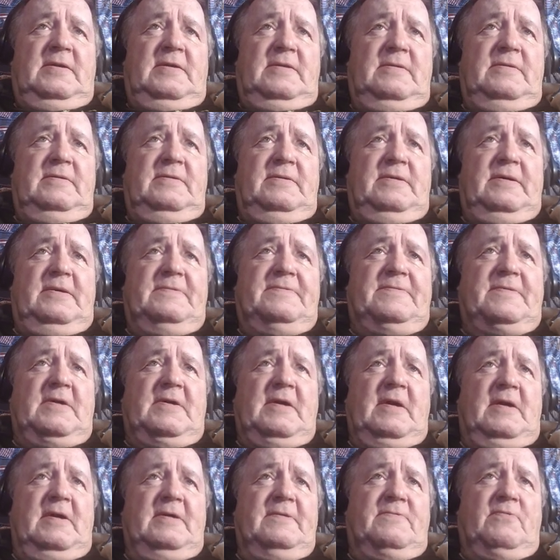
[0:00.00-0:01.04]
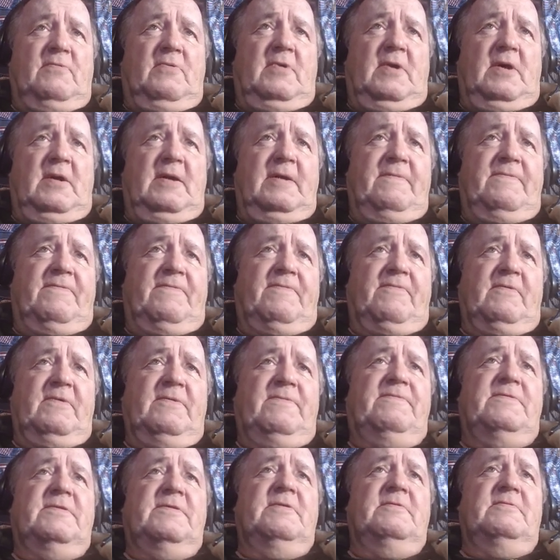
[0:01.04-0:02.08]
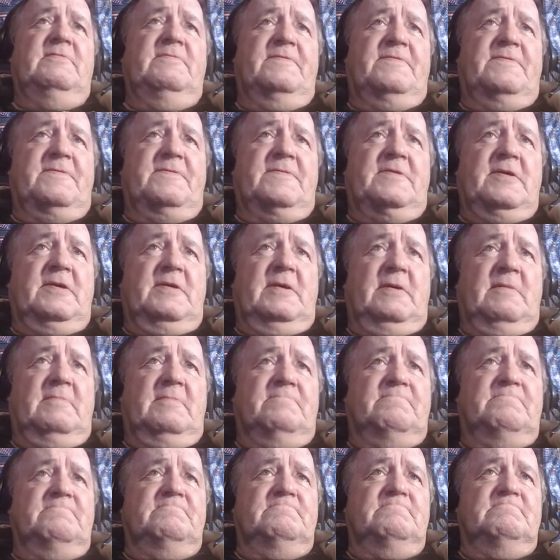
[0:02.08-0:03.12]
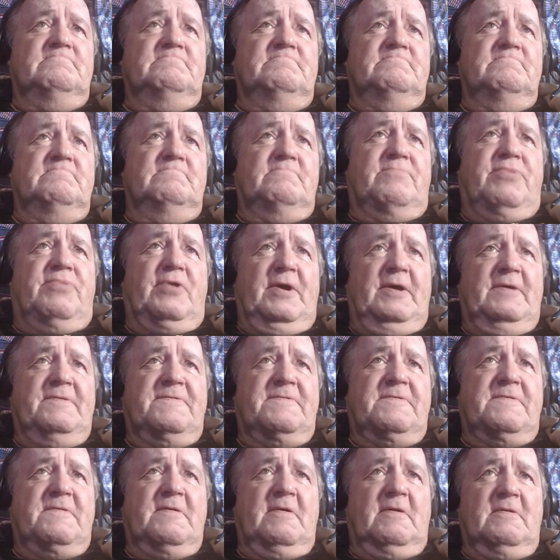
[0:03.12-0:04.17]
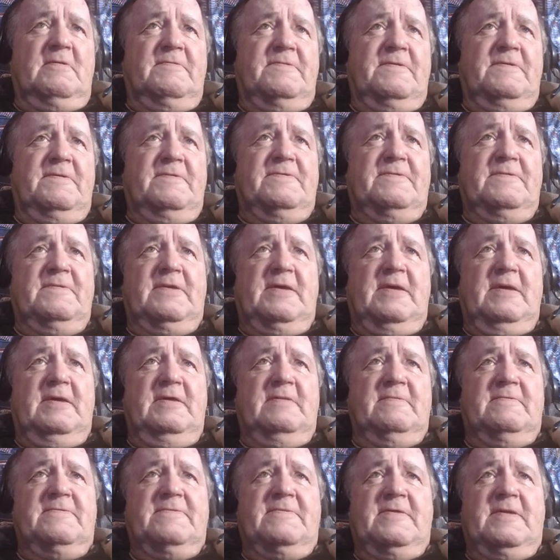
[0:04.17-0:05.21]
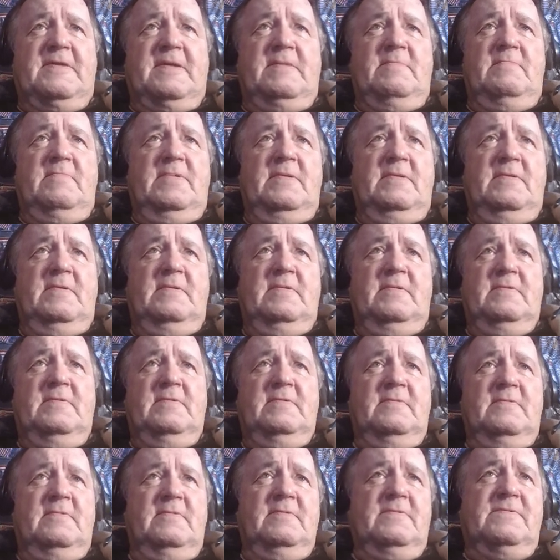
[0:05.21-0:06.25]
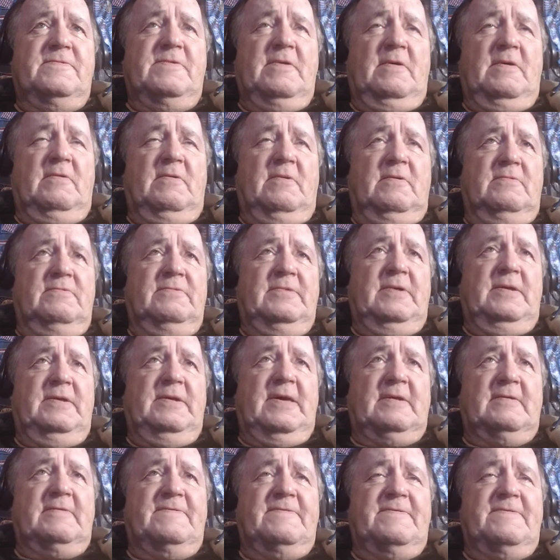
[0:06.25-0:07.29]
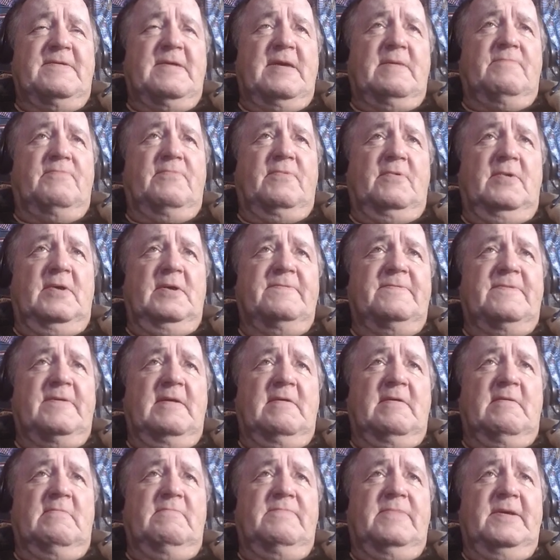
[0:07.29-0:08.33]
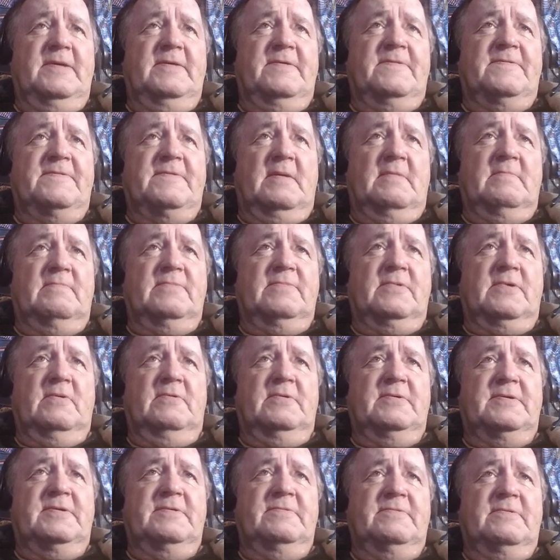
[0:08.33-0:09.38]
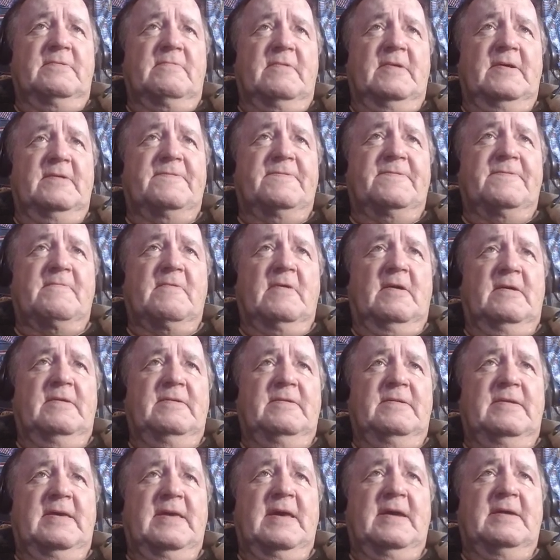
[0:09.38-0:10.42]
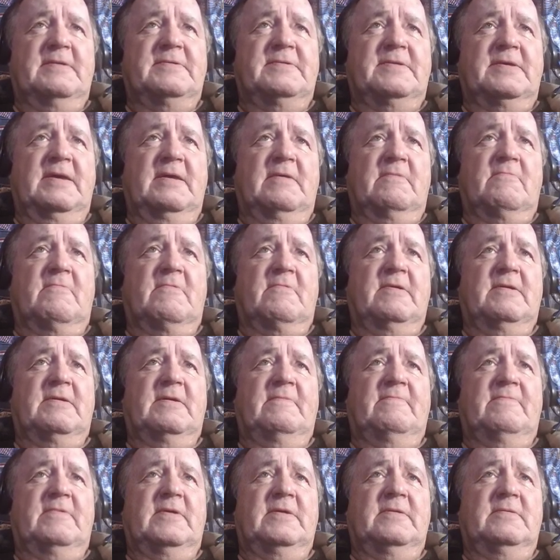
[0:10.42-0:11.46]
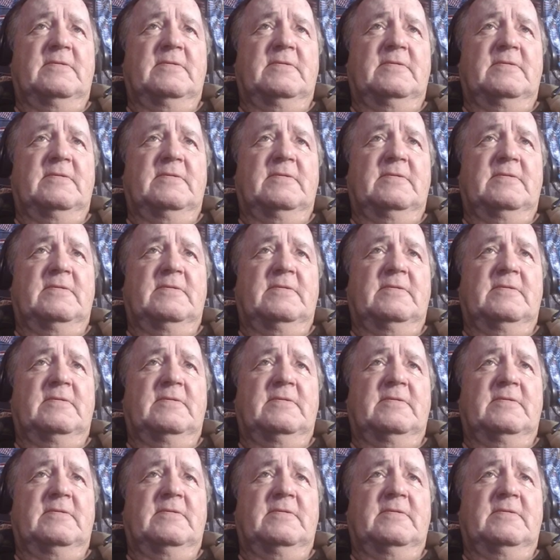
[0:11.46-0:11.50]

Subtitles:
this guy's wife refused to press charges against him. So the next step was everybody stopped going to the restaurant and they had to get rid of it.